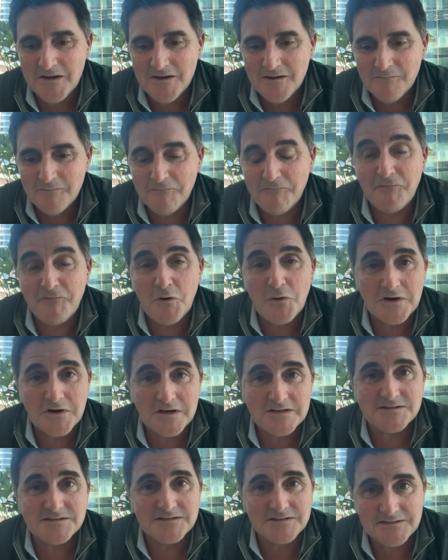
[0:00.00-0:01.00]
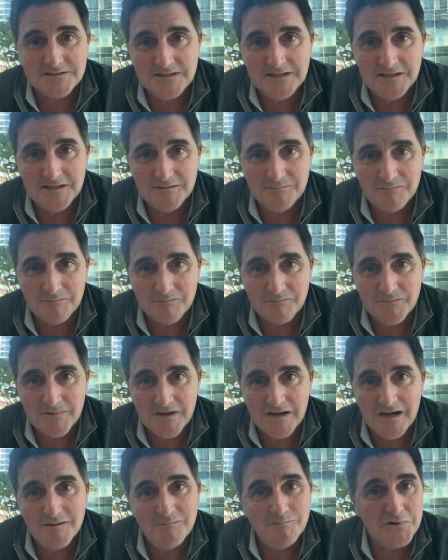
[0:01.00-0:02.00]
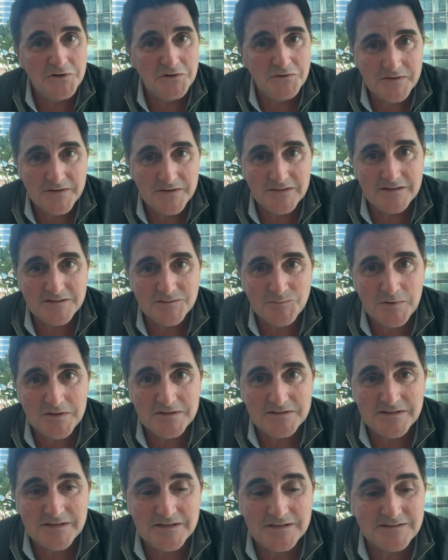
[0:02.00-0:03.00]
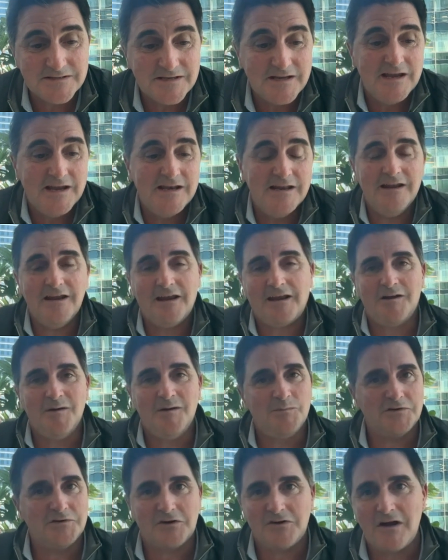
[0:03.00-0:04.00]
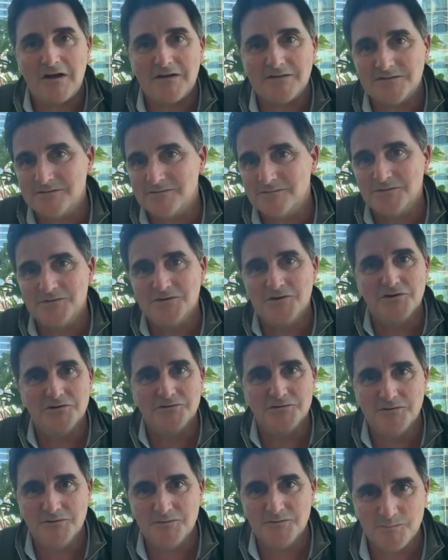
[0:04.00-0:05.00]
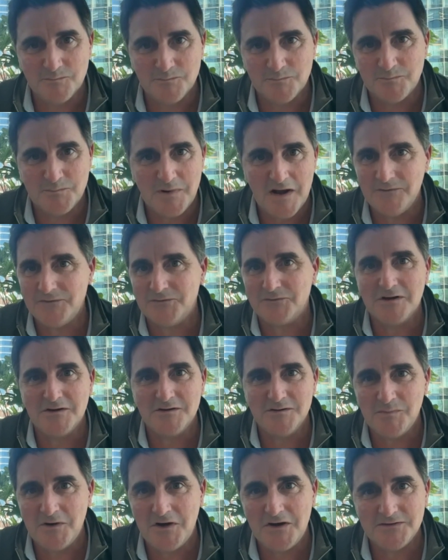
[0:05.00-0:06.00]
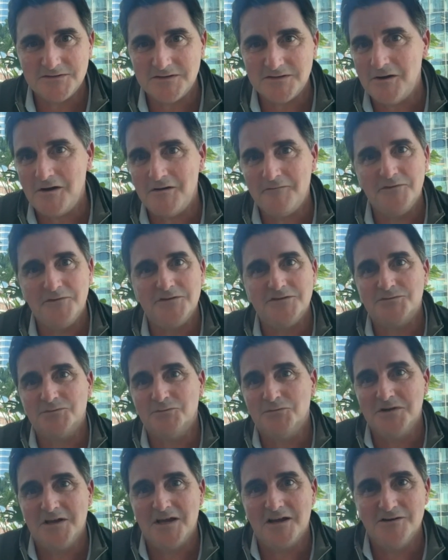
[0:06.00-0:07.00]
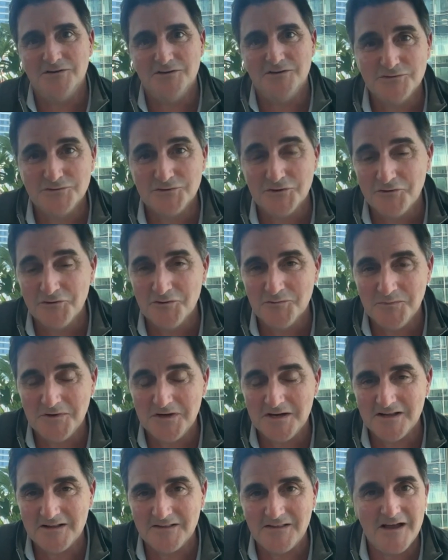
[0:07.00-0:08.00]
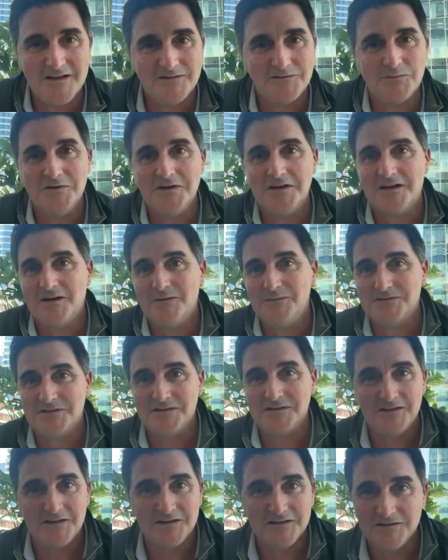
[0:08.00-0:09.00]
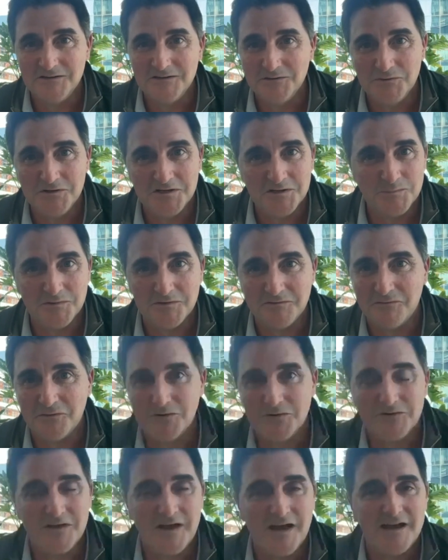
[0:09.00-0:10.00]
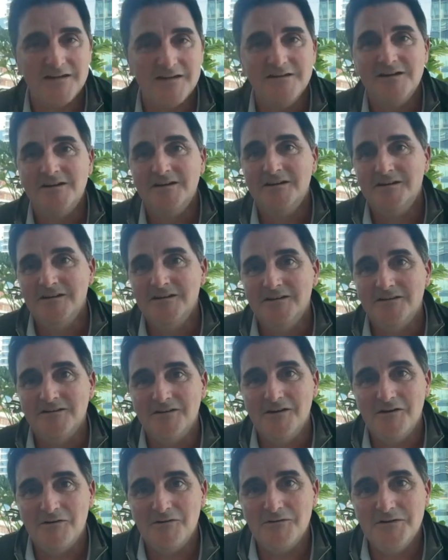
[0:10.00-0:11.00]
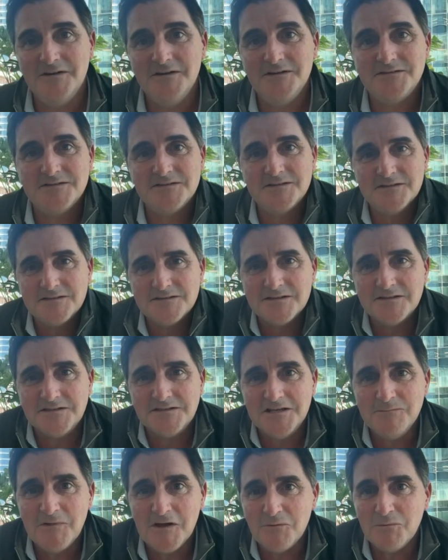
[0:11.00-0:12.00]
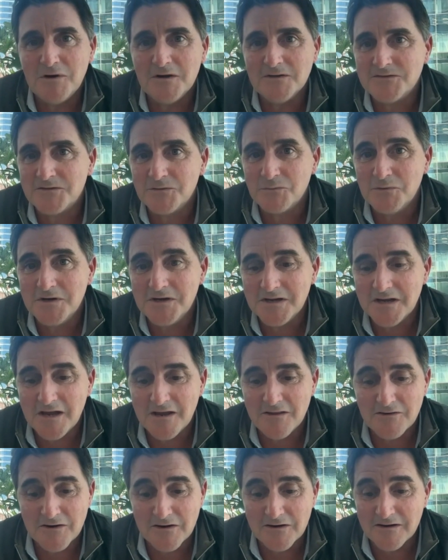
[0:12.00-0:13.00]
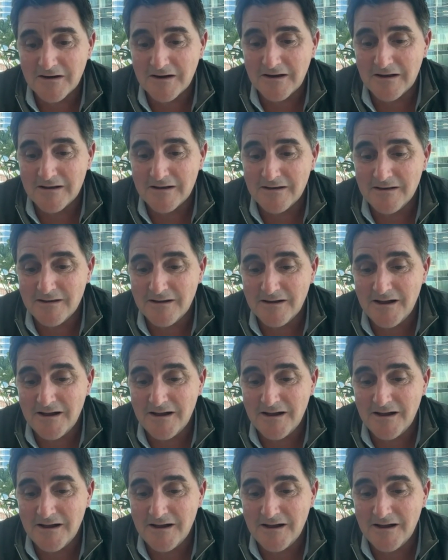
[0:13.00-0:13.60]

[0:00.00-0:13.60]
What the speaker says: focused team on building this business, and it comes across. You bounce around the Boston office. We had a user group meeting last week. I was in London the week before that. This is a team that wants to win together, and